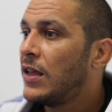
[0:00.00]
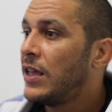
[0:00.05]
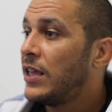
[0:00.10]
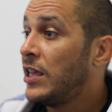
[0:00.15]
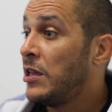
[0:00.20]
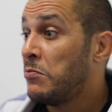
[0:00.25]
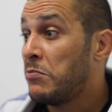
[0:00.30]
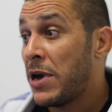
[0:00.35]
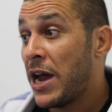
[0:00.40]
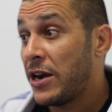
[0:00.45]

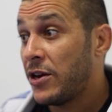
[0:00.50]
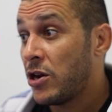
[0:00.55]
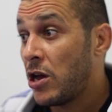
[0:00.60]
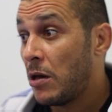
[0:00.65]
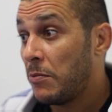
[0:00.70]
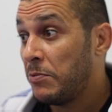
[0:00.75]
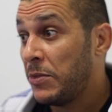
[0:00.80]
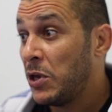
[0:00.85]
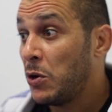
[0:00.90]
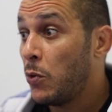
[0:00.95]
It might
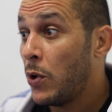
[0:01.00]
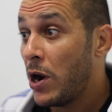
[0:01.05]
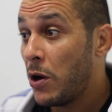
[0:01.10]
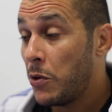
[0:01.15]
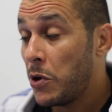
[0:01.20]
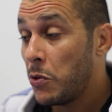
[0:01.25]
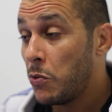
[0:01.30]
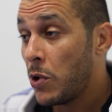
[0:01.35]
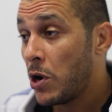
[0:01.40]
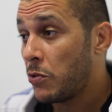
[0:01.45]
not be where
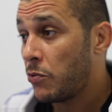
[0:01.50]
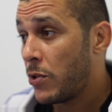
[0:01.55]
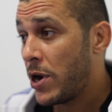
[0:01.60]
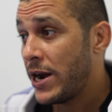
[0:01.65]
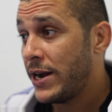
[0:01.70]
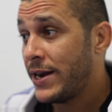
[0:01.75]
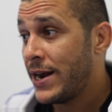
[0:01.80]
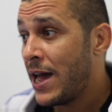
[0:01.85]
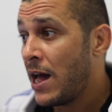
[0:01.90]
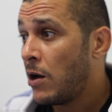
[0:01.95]
we want
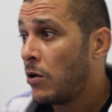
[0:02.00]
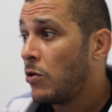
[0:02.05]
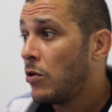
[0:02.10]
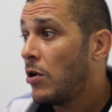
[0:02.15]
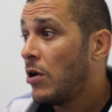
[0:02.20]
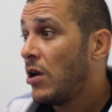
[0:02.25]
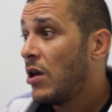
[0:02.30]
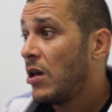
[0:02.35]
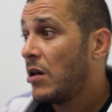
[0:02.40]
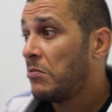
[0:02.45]
right now,
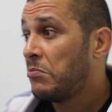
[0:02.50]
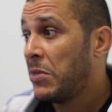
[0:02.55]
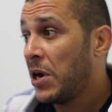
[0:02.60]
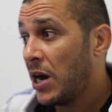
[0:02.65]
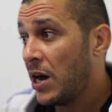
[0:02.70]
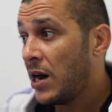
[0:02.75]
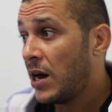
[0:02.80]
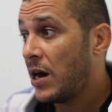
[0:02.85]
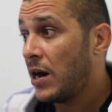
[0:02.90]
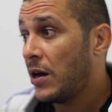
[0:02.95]

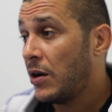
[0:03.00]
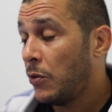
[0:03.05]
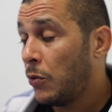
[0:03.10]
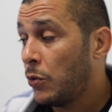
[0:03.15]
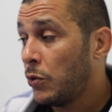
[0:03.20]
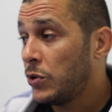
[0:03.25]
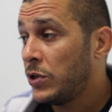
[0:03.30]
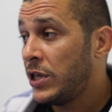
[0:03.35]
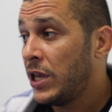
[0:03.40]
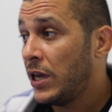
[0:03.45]
but
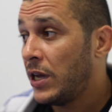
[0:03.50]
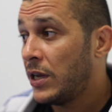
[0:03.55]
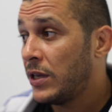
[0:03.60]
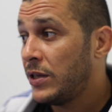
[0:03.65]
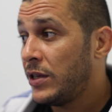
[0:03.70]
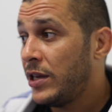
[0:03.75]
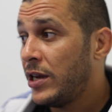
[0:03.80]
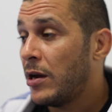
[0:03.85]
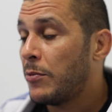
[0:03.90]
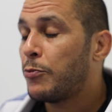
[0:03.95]

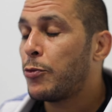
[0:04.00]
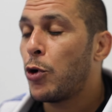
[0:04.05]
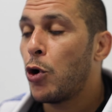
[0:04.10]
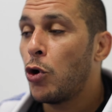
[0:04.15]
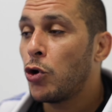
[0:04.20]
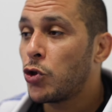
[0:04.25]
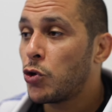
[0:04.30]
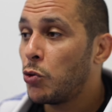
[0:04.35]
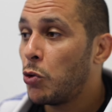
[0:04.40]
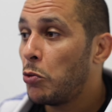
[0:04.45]
the
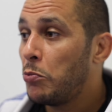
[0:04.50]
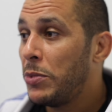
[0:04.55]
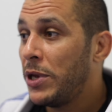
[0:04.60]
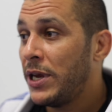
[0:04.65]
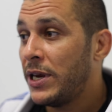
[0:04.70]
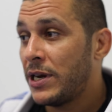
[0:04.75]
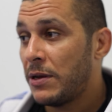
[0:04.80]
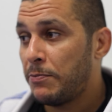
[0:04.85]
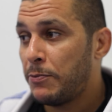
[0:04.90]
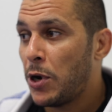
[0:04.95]
approach will
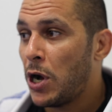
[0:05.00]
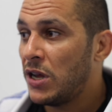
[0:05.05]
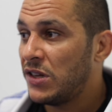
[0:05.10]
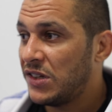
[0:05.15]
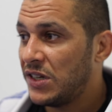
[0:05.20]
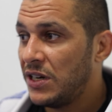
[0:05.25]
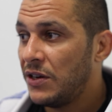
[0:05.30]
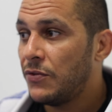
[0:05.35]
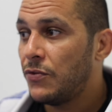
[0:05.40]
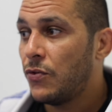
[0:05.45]
be in a
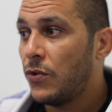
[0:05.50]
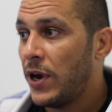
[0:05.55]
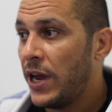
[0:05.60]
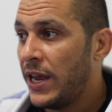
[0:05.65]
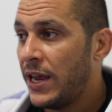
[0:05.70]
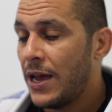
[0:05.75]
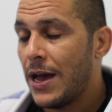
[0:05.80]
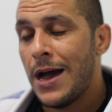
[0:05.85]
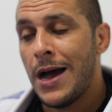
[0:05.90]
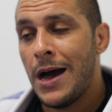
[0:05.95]
positive
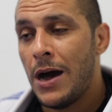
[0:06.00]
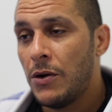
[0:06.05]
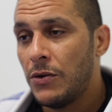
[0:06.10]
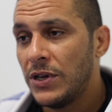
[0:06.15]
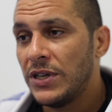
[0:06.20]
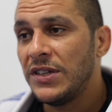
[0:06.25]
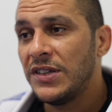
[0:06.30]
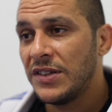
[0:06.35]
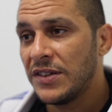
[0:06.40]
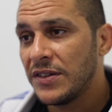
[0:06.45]
way
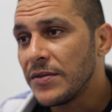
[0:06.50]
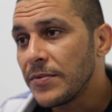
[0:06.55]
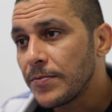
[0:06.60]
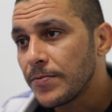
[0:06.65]
always.